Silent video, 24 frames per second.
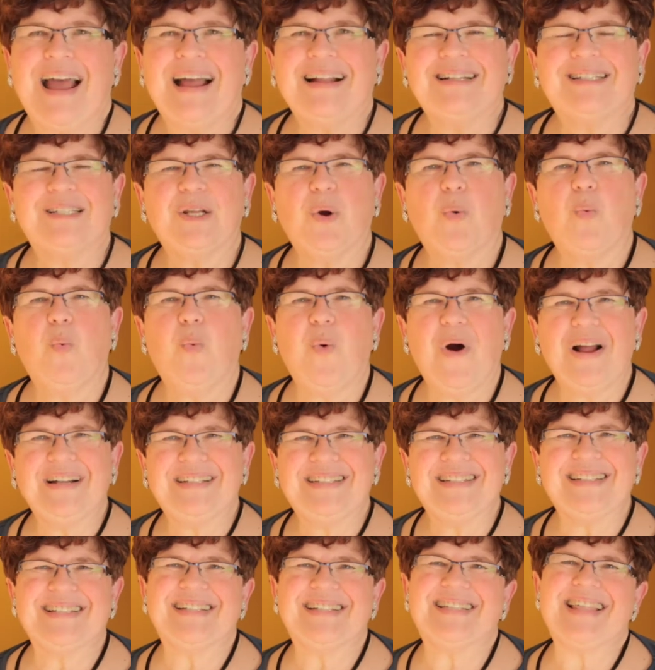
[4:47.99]
And so what
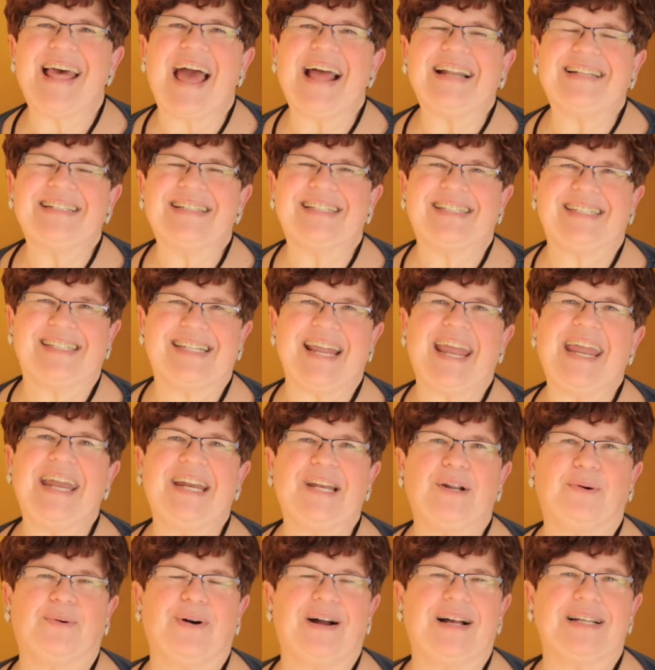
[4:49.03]
does that say
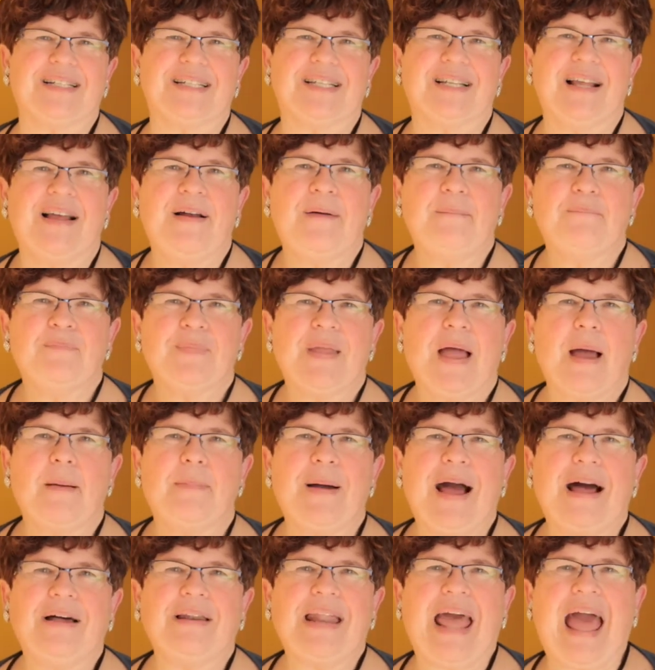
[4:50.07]
to us
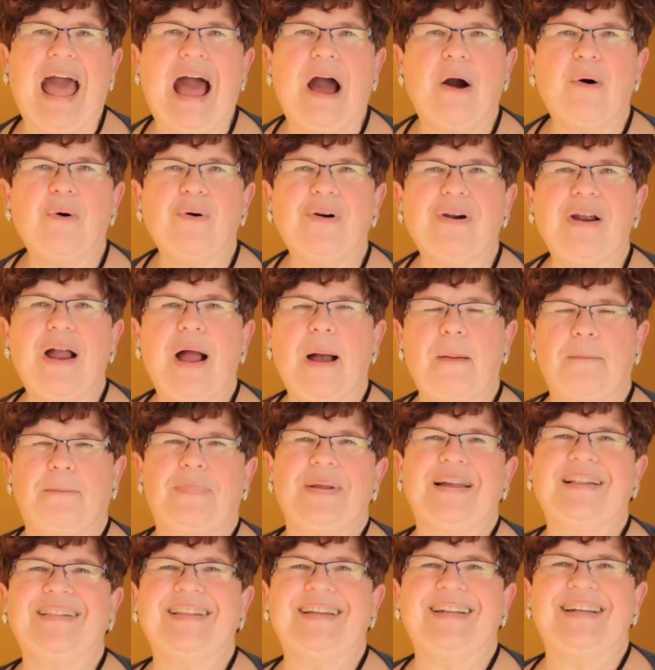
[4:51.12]
about our
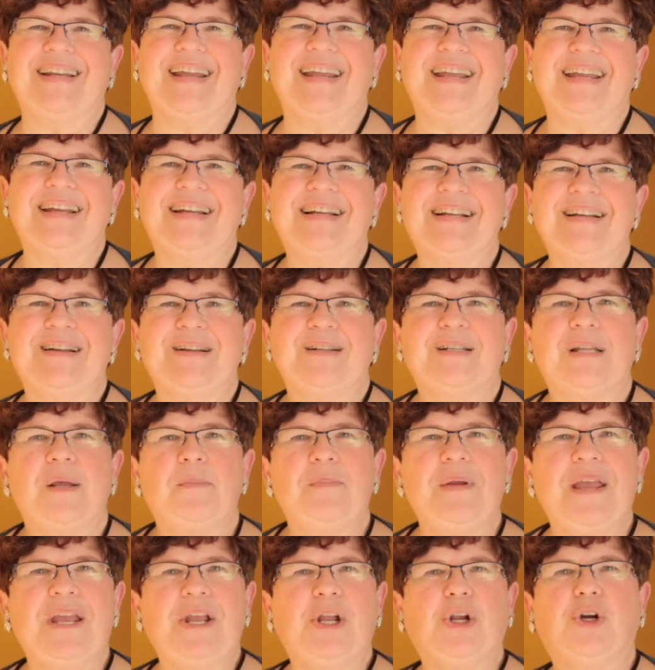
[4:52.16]
ability to
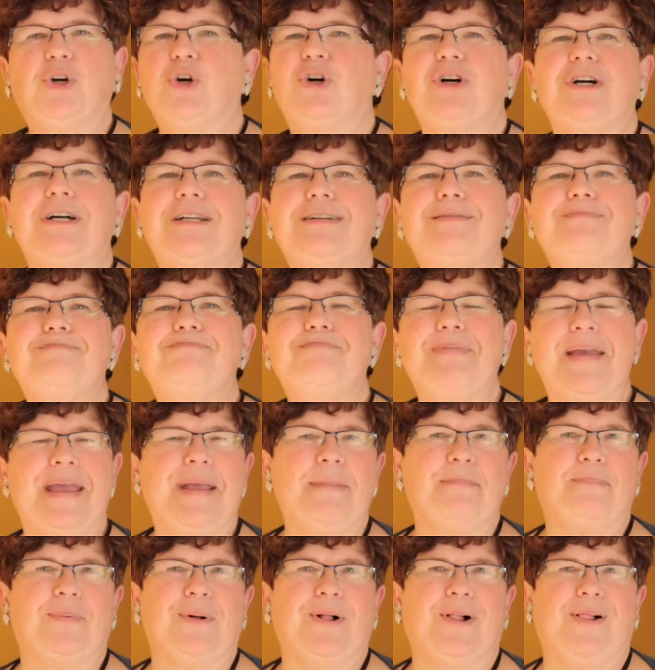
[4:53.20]
be good
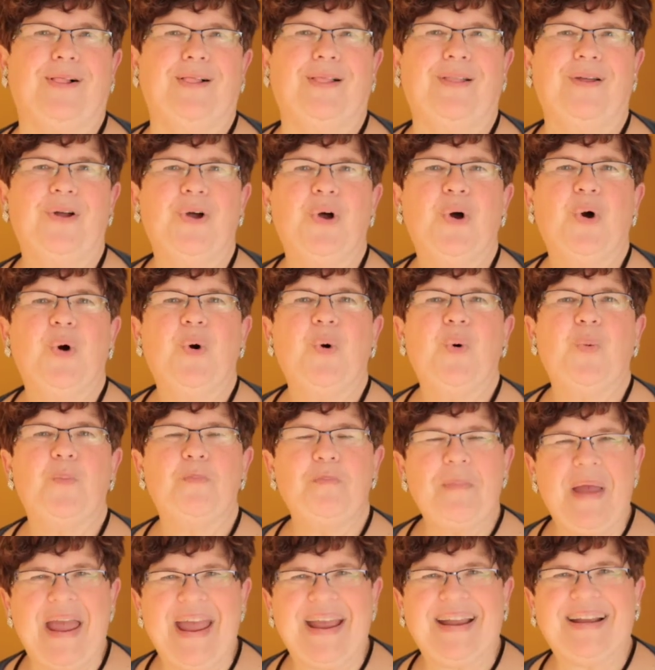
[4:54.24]
people who
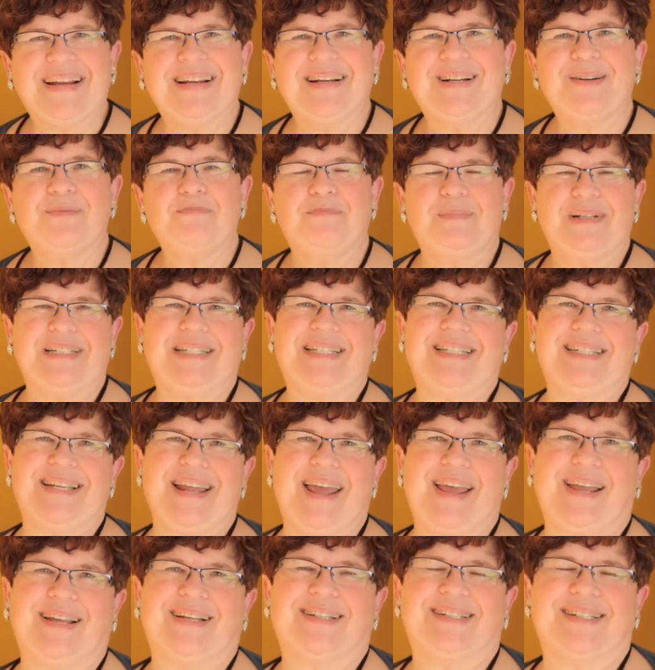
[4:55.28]
make
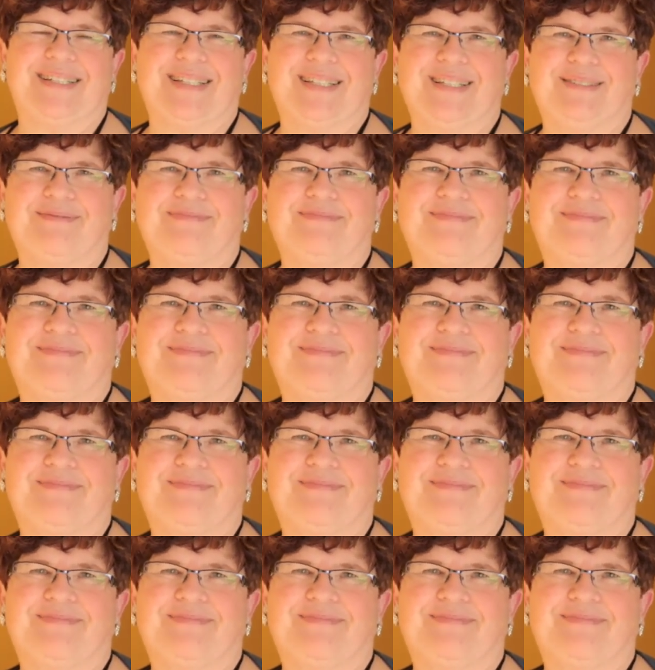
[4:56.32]
mistakes?